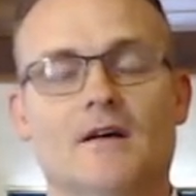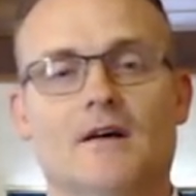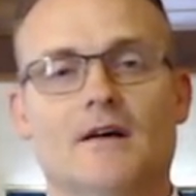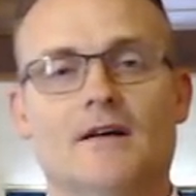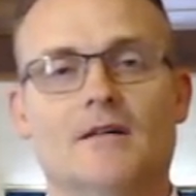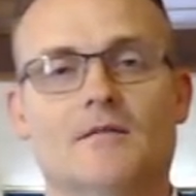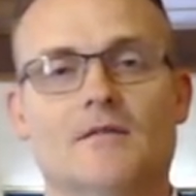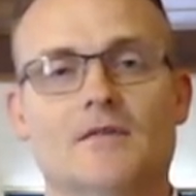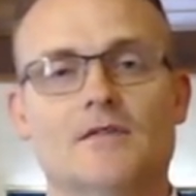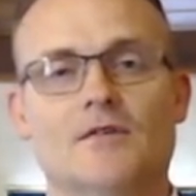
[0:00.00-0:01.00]
Um,
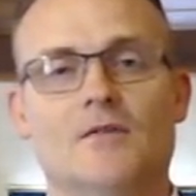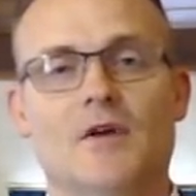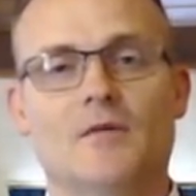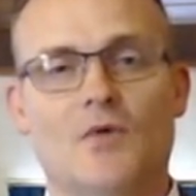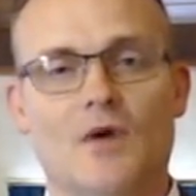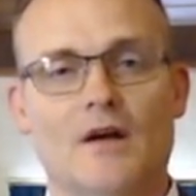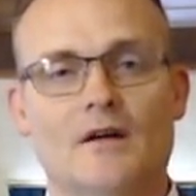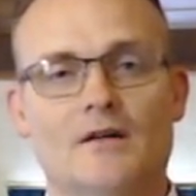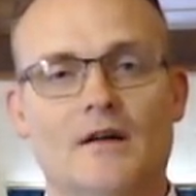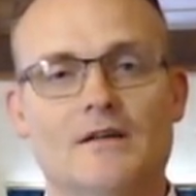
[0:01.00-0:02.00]
so you be in
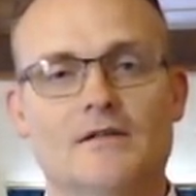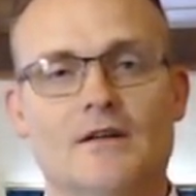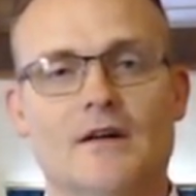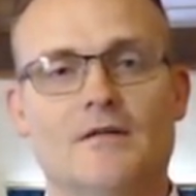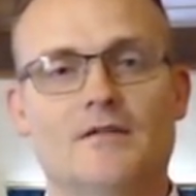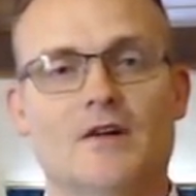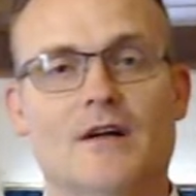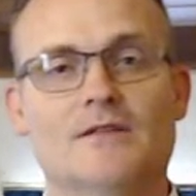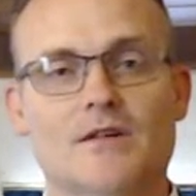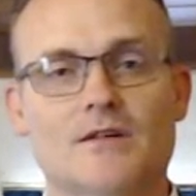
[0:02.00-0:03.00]
prayer as they
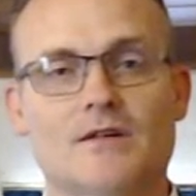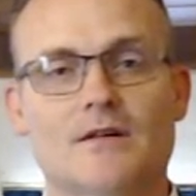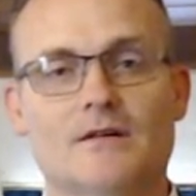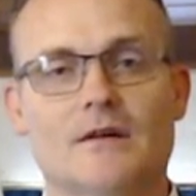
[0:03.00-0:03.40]
transition.